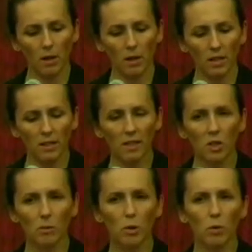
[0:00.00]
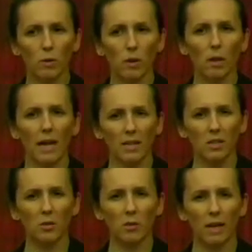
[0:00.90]
The distinction between the last
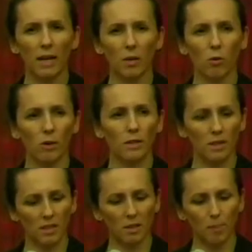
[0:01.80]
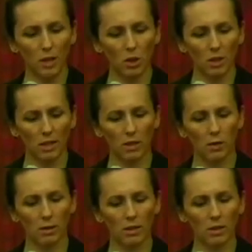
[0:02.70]
2 categories is especially
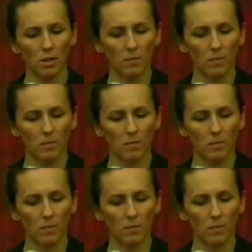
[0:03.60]
interesting.